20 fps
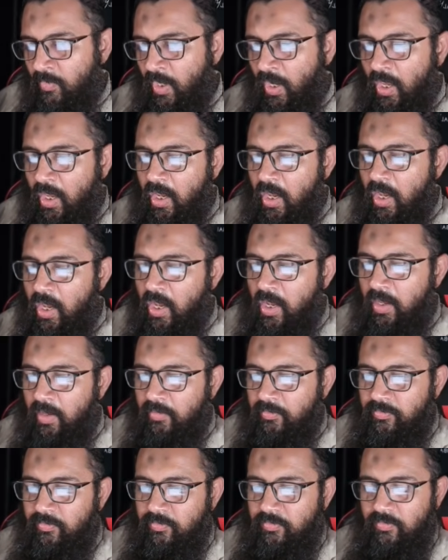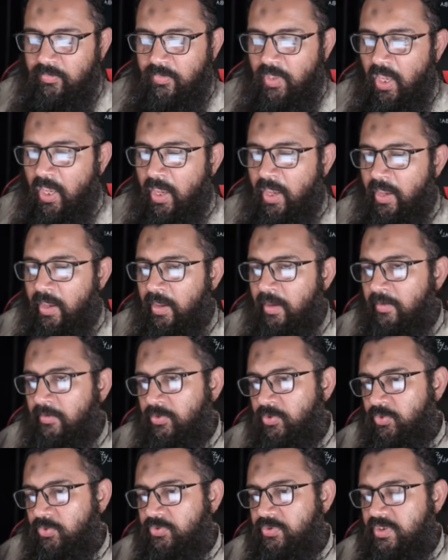they
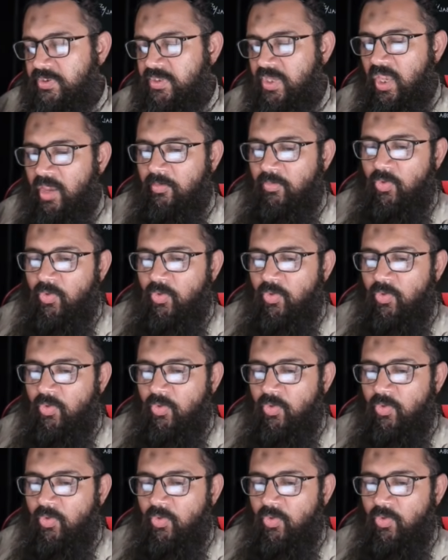use the same